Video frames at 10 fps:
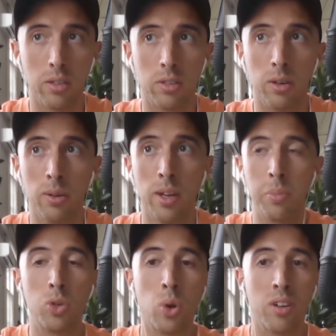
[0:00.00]
So the
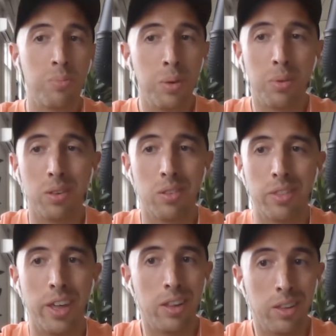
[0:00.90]
majority of people
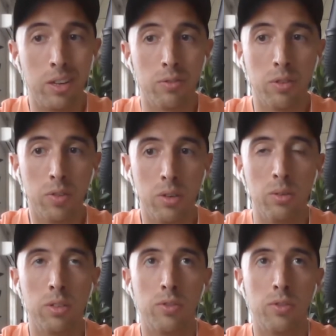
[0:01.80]
that leave reviews,